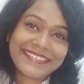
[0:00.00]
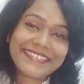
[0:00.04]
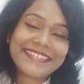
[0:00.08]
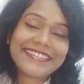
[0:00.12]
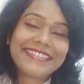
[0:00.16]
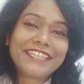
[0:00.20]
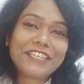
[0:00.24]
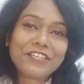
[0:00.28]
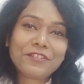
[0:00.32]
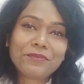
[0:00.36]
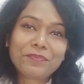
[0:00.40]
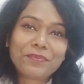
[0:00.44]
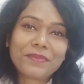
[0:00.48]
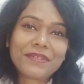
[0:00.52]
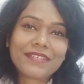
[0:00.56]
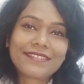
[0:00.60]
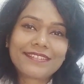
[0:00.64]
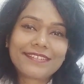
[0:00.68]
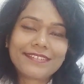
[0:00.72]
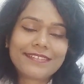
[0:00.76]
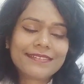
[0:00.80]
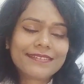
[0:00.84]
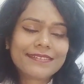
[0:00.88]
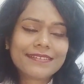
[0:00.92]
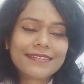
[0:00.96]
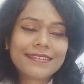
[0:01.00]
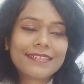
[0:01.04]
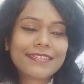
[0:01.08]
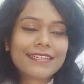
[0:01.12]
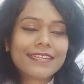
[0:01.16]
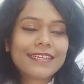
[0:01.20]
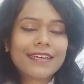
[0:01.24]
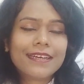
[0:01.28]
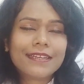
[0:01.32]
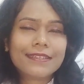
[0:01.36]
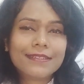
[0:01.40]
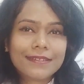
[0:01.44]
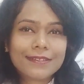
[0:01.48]
10%
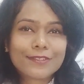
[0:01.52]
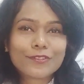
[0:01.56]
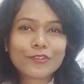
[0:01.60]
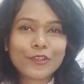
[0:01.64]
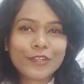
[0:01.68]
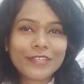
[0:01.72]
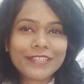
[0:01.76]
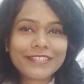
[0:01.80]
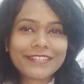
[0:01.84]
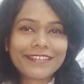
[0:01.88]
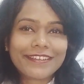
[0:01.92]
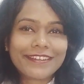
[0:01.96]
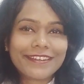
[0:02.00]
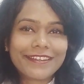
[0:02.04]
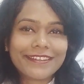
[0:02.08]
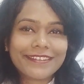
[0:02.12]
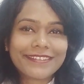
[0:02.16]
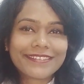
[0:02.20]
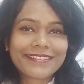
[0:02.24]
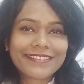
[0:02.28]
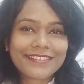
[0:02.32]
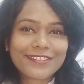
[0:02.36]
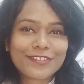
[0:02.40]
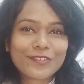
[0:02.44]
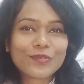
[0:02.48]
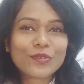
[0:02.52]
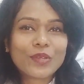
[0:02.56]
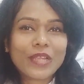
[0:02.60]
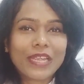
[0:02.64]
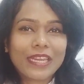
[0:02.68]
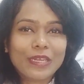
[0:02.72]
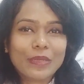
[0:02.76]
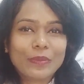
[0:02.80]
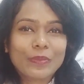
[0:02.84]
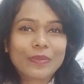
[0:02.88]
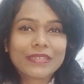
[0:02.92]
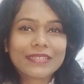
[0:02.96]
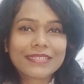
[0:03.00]
other soils are asked. So
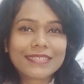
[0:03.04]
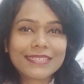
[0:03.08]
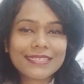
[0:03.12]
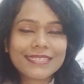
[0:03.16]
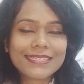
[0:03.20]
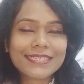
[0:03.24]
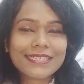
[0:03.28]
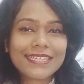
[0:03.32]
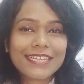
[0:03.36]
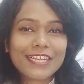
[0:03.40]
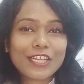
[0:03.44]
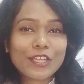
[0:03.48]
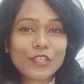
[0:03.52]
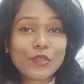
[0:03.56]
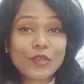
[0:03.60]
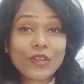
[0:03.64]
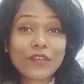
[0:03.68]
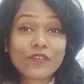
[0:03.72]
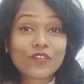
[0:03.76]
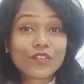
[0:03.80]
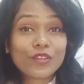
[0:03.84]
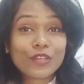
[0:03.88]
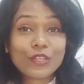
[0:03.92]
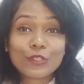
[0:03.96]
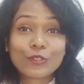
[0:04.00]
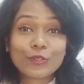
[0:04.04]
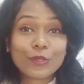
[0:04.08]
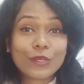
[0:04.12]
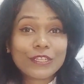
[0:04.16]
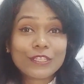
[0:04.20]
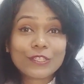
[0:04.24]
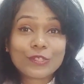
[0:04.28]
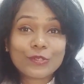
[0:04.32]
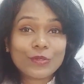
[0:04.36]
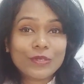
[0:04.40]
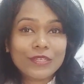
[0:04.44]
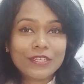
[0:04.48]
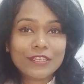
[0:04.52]
90% you have 3
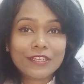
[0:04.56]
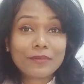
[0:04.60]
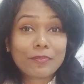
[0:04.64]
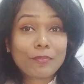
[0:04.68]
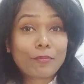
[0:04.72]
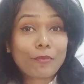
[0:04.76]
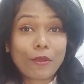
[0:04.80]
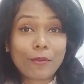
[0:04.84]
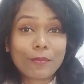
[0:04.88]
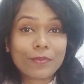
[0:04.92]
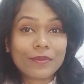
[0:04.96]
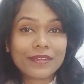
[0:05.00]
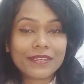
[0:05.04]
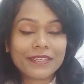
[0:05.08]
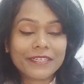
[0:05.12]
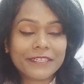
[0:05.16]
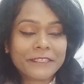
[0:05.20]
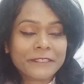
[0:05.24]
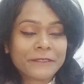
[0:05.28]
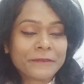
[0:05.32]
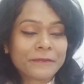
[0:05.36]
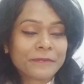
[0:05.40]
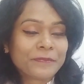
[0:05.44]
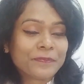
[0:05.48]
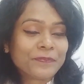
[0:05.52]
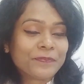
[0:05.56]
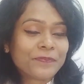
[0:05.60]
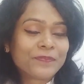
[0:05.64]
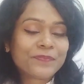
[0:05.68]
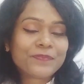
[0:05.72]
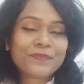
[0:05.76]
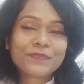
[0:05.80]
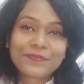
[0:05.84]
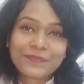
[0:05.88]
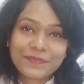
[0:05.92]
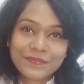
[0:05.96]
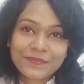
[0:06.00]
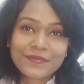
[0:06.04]
soils to learn properly.
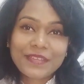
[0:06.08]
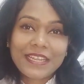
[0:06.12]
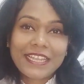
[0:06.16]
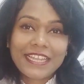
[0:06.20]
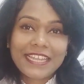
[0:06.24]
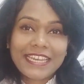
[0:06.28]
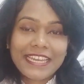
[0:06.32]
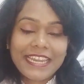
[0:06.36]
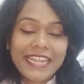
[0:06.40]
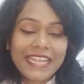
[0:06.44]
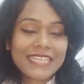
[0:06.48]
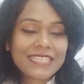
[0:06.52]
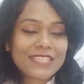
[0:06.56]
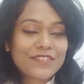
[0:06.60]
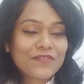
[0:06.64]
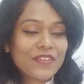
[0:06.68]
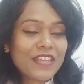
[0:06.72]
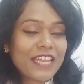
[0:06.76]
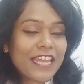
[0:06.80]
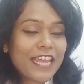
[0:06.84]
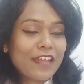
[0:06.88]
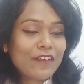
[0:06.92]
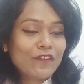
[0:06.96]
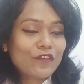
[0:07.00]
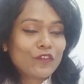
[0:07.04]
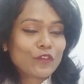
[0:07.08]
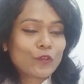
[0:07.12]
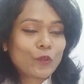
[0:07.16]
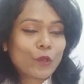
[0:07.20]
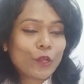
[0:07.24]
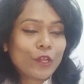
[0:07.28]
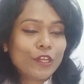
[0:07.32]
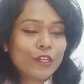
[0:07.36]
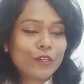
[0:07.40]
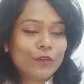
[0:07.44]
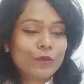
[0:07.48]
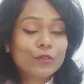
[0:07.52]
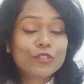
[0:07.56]
Next we have
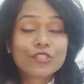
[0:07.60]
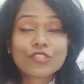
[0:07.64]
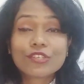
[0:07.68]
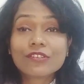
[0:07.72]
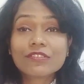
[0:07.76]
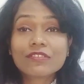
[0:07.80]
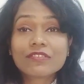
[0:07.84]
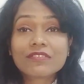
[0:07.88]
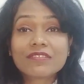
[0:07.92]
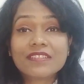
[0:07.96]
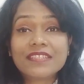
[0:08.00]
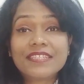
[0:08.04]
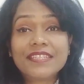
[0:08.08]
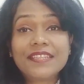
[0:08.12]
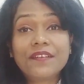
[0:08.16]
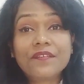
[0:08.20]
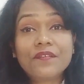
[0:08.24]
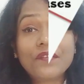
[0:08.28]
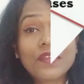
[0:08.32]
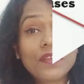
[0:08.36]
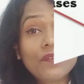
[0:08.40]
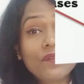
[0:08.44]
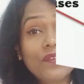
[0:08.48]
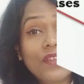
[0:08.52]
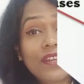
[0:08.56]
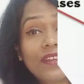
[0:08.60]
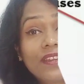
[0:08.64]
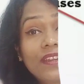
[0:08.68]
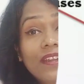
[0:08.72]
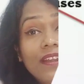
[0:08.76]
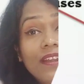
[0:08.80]
soil erosion. The way we did